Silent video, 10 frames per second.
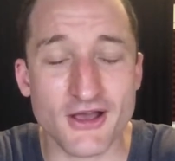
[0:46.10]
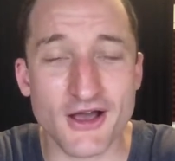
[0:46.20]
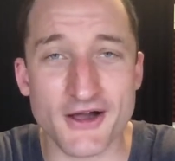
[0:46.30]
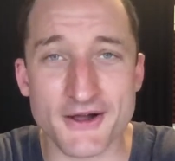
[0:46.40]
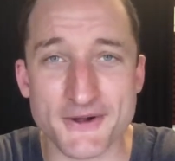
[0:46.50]

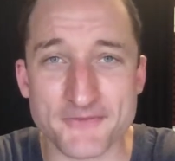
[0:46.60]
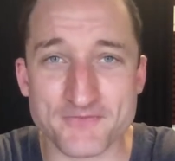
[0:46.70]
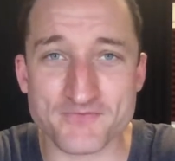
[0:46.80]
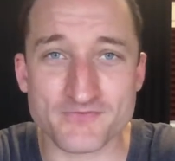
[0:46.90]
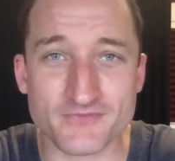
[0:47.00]
um,
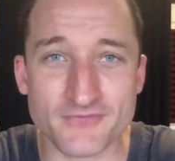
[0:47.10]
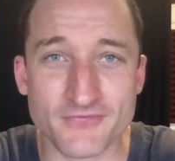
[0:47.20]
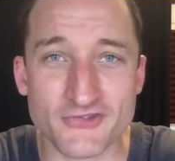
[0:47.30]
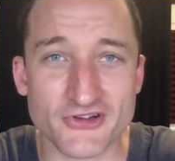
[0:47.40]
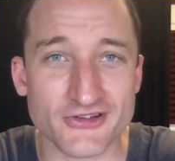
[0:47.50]

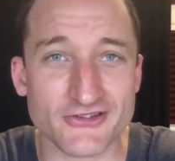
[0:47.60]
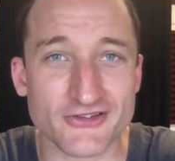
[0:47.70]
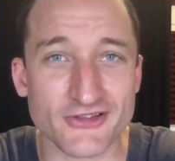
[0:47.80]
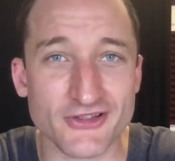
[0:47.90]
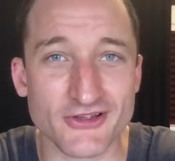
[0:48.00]
just
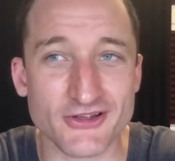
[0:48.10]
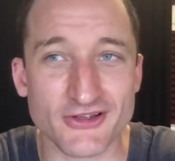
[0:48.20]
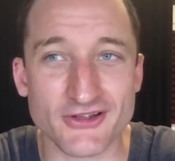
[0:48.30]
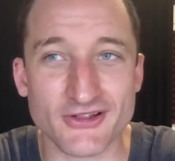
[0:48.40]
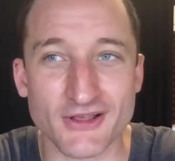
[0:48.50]

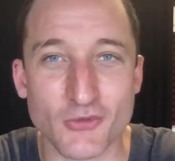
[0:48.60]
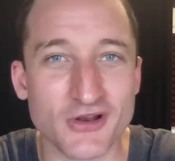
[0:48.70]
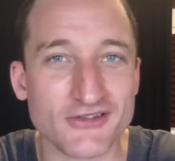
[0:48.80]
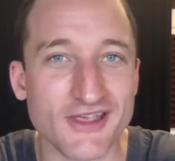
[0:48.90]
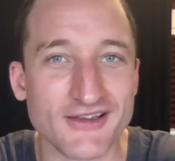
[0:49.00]
the, like, what
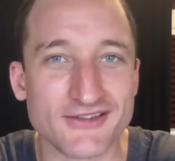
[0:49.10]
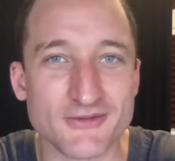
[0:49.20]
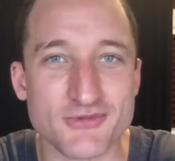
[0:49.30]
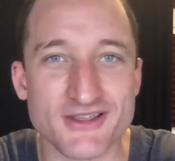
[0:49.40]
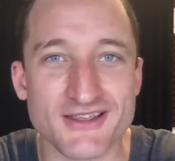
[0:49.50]
it takes to
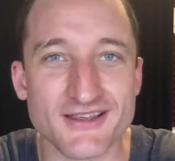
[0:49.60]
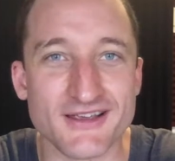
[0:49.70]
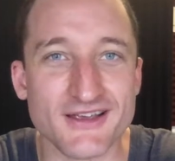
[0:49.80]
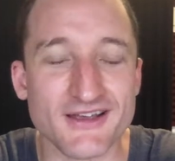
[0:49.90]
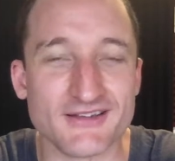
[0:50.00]
be
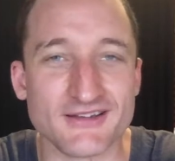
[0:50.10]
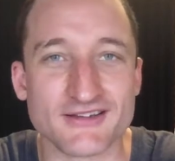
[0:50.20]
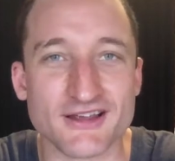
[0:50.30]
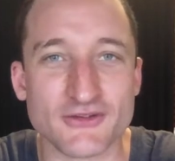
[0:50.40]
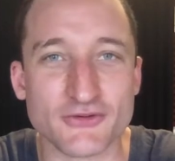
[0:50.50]
a
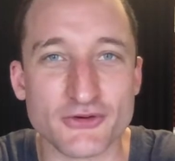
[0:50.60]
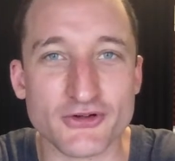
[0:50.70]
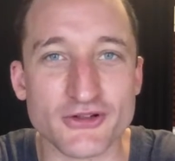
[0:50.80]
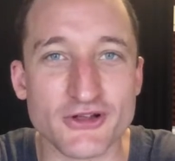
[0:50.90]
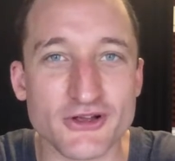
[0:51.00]

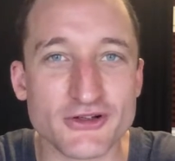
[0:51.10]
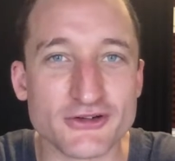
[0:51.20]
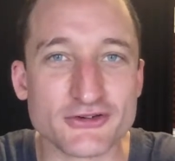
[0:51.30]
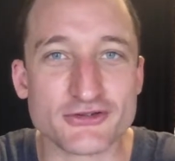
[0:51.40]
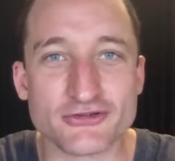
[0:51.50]
successful
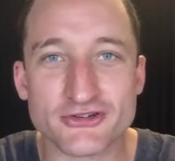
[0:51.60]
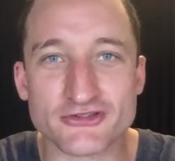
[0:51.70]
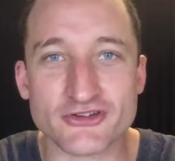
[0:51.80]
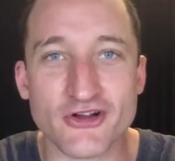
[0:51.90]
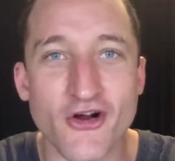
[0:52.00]

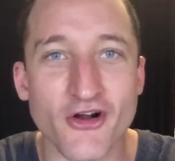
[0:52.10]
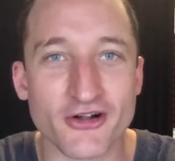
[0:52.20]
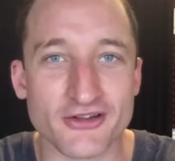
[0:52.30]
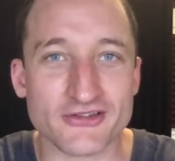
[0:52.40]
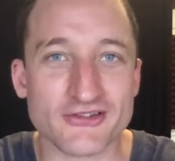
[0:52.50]
Christian
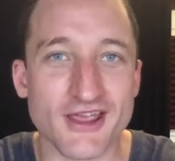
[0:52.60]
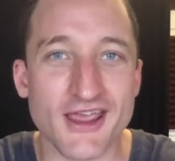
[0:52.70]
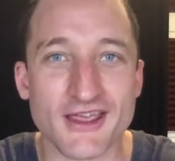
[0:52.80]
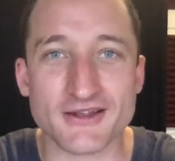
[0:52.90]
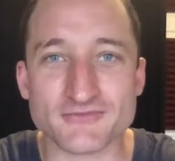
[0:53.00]
artist.
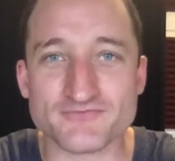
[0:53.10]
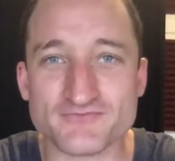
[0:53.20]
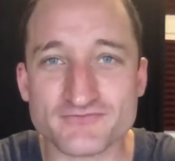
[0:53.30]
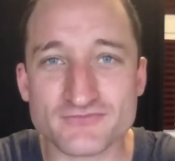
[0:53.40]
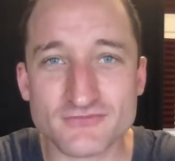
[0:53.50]
And
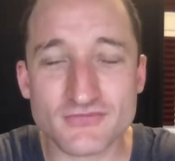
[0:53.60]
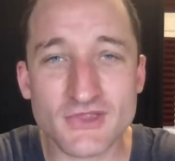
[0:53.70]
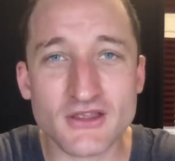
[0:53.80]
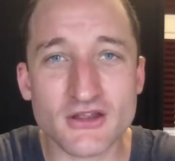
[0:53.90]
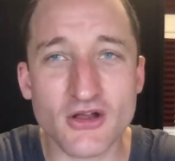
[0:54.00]

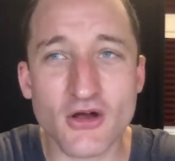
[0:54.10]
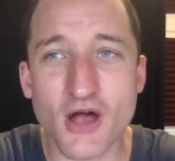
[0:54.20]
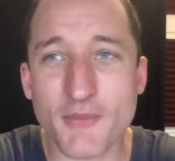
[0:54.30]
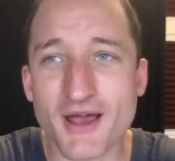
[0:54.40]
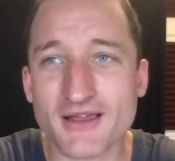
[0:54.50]
you know,
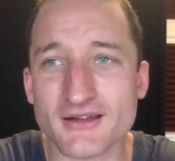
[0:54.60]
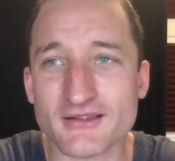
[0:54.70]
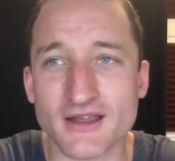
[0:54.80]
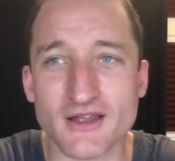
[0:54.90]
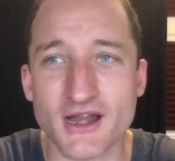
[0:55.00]
I'm not going to
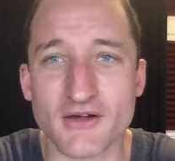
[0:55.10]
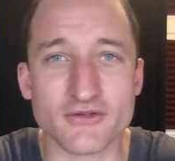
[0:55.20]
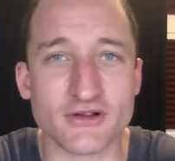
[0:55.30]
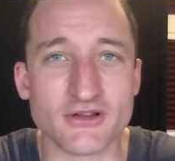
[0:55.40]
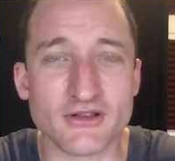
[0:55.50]
say that
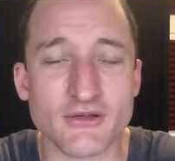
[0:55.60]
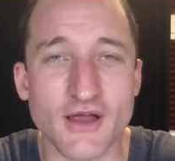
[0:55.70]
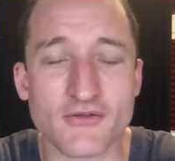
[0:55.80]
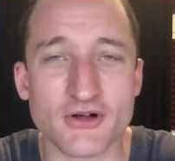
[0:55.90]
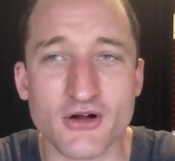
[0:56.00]
every
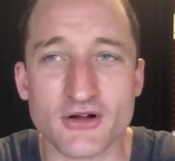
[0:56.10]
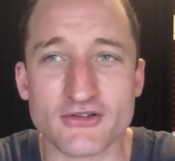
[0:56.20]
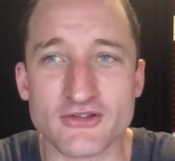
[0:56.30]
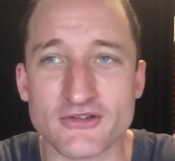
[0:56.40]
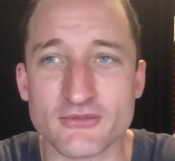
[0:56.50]
every
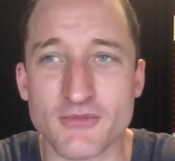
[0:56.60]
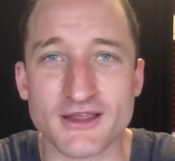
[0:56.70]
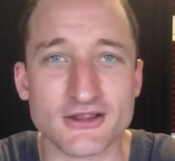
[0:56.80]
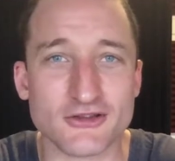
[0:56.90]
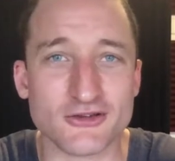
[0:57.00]
artist isn't
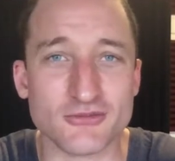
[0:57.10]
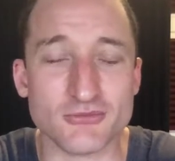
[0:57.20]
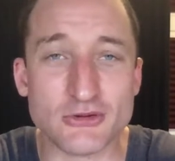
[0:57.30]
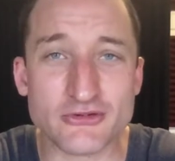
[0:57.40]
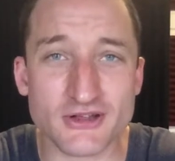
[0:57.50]
making good
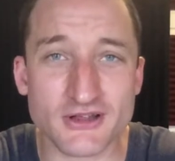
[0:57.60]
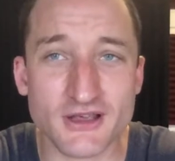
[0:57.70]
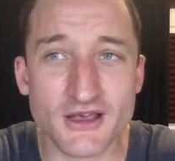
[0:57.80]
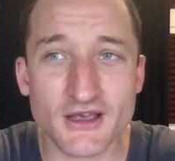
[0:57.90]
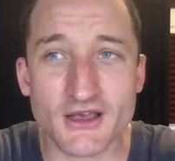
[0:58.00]
music.
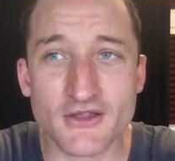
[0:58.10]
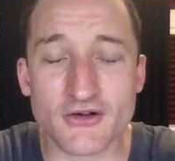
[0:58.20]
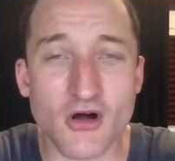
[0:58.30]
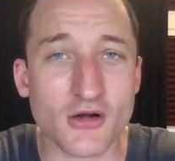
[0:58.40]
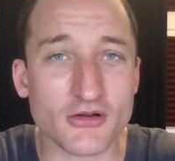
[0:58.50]
There
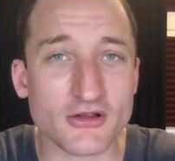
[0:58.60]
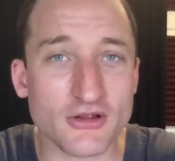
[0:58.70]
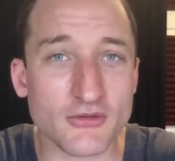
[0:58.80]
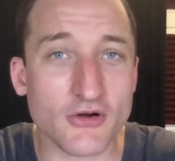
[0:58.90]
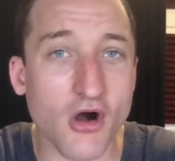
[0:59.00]
are
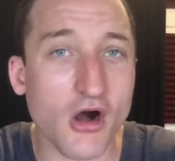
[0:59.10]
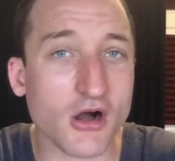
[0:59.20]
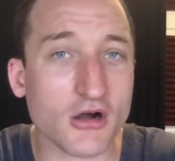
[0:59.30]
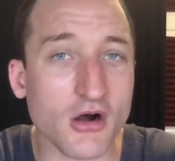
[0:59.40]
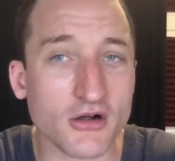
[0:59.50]
there
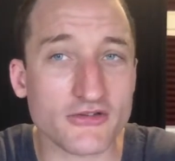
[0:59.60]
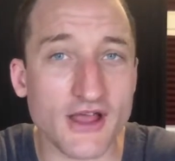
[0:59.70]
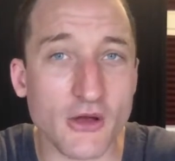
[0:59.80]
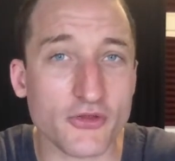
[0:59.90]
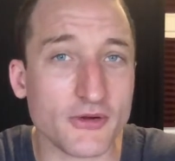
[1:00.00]
are artists
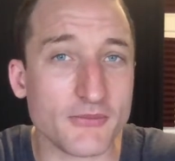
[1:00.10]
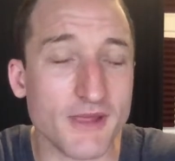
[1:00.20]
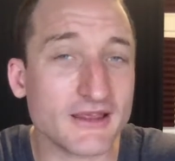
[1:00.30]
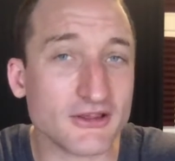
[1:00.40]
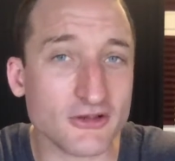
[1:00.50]
out there making